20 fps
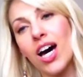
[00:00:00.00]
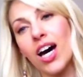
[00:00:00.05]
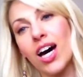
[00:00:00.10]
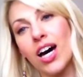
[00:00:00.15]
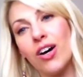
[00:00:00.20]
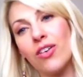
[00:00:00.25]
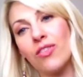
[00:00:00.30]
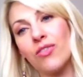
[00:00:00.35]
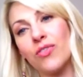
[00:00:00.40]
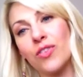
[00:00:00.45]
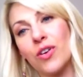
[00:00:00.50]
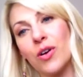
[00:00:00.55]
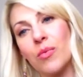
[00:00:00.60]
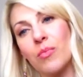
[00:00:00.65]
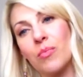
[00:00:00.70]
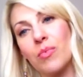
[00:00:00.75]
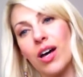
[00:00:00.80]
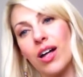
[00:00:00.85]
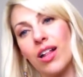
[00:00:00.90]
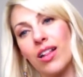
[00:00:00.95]
uh,
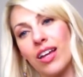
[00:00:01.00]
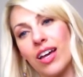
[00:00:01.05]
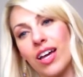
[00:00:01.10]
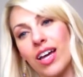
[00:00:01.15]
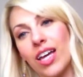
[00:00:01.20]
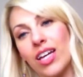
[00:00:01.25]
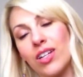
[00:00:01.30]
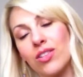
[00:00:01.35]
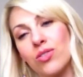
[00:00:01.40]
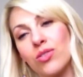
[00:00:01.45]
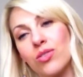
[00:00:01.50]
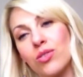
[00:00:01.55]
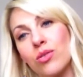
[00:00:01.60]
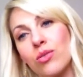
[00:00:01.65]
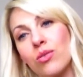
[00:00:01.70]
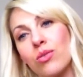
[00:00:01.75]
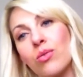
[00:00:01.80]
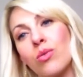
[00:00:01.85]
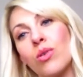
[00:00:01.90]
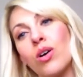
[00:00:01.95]
from LA, and
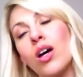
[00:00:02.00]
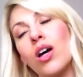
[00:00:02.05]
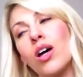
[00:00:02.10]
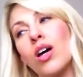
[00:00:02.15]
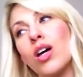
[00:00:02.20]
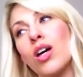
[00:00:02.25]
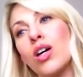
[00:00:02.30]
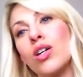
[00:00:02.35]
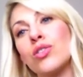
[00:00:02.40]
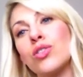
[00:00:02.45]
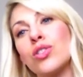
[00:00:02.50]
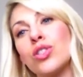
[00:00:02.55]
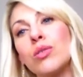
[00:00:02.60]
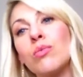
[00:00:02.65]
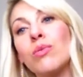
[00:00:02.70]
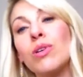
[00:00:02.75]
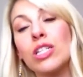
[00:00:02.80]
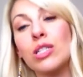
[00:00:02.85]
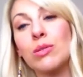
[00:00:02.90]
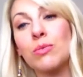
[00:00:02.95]
so she
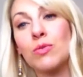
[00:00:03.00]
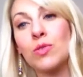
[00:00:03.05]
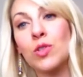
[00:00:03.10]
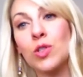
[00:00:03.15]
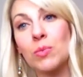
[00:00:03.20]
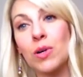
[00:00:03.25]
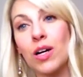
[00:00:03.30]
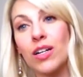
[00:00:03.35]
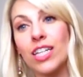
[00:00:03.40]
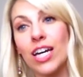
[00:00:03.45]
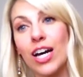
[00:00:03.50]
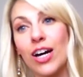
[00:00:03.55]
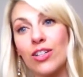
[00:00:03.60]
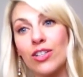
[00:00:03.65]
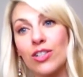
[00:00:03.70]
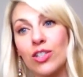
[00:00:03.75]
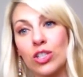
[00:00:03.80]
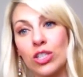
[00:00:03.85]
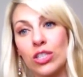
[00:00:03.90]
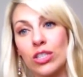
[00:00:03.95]
wanted to move to a small town
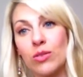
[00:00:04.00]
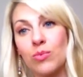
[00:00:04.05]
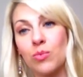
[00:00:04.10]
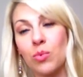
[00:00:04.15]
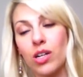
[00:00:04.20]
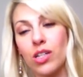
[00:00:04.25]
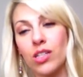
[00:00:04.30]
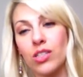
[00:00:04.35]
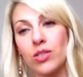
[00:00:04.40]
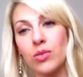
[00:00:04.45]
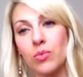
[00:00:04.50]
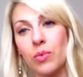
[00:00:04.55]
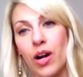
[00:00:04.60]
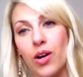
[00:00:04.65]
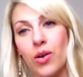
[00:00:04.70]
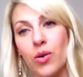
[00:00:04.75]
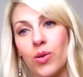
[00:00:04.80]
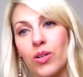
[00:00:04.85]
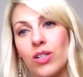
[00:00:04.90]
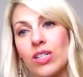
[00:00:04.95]
because she wanted to
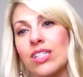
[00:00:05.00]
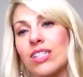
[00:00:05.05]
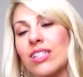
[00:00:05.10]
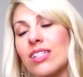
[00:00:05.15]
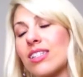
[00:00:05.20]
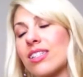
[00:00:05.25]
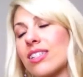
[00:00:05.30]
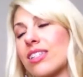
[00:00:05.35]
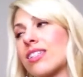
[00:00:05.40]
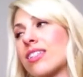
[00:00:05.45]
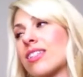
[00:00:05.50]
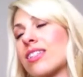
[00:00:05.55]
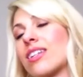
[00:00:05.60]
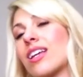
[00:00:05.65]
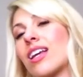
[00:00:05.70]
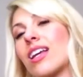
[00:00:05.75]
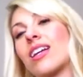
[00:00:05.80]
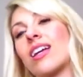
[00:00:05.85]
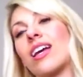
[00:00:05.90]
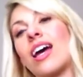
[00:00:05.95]
ride her horses and,
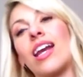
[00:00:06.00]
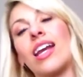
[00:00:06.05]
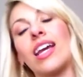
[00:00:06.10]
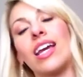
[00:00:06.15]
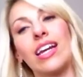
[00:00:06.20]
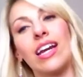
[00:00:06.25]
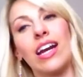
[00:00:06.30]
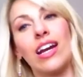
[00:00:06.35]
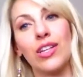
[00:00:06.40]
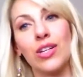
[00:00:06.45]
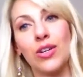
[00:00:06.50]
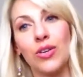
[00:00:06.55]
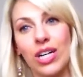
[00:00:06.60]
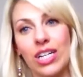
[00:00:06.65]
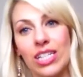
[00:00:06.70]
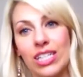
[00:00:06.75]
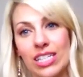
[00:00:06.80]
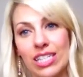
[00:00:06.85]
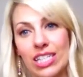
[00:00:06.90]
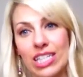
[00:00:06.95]
and kind of get out of the
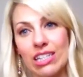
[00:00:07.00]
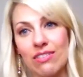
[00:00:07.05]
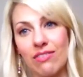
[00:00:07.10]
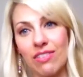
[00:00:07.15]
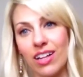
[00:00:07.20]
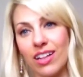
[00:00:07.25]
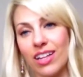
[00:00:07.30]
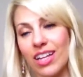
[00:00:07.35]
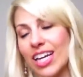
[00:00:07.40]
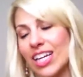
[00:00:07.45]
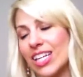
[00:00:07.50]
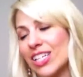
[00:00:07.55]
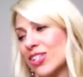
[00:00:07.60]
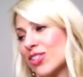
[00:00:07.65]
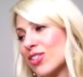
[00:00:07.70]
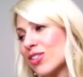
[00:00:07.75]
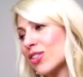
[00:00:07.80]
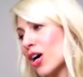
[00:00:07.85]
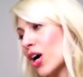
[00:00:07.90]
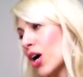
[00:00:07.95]
craziness of LA.
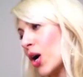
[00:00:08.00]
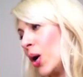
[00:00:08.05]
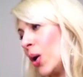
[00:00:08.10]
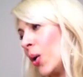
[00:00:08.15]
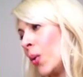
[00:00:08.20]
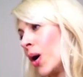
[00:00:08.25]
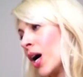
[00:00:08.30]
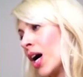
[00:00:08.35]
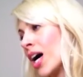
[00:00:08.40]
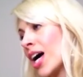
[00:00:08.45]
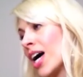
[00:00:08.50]
So,